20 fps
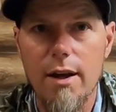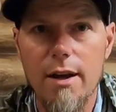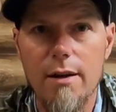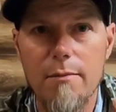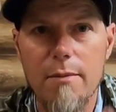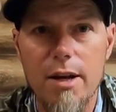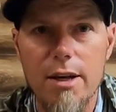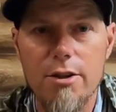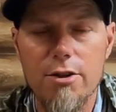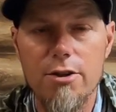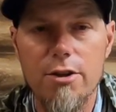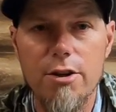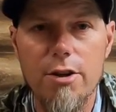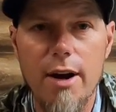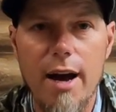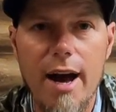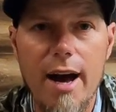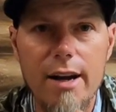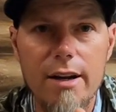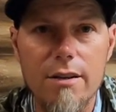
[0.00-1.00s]
and make sure
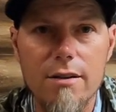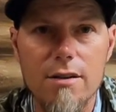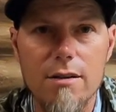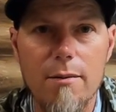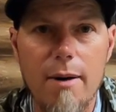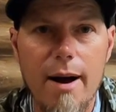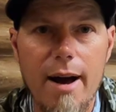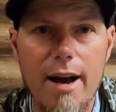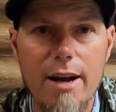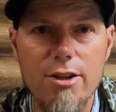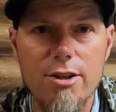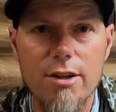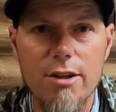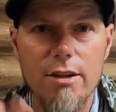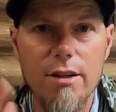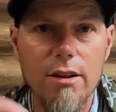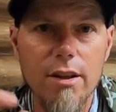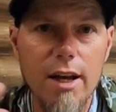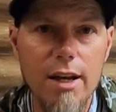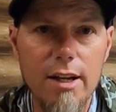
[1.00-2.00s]
you're adding some
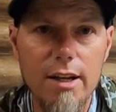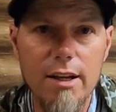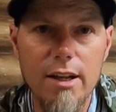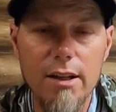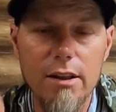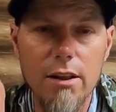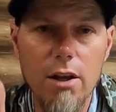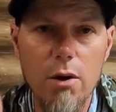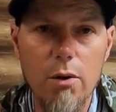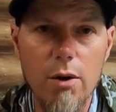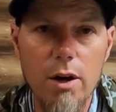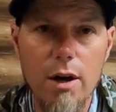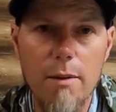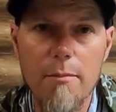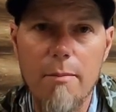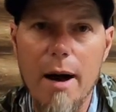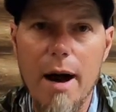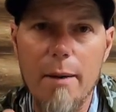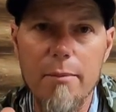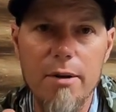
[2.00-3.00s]
action, letting it load
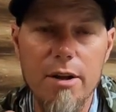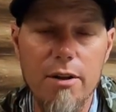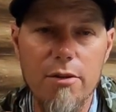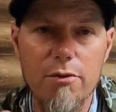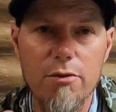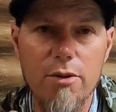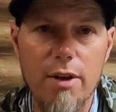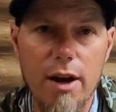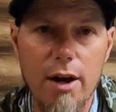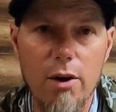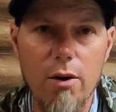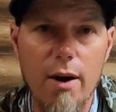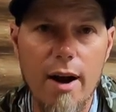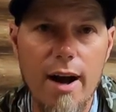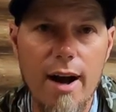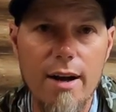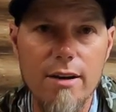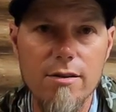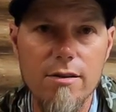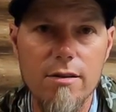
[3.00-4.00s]
up, popping it through that
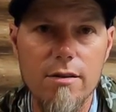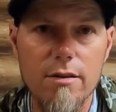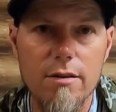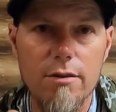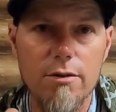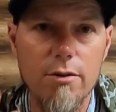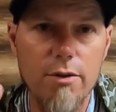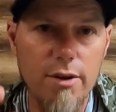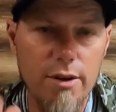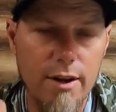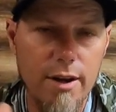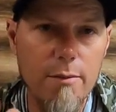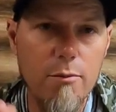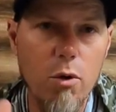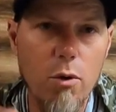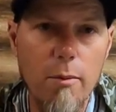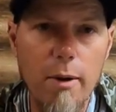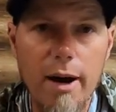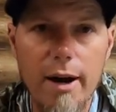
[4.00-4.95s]
grass, you're going to get more